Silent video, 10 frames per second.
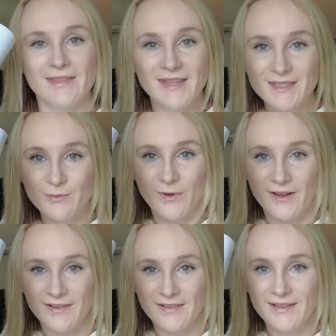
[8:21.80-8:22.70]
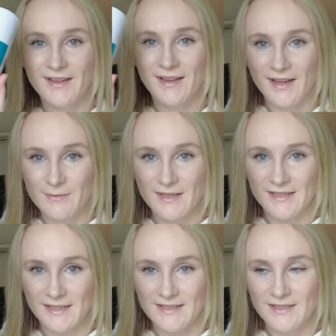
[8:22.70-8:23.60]
This one I'm
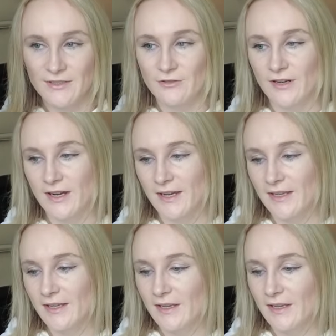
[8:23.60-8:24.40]
excited to try.